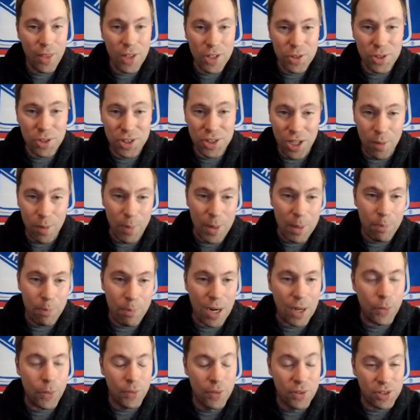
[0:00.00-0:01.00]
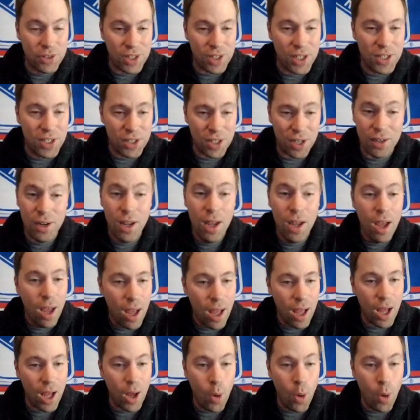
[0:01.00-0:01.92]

this is their big breakthrough season, and uh,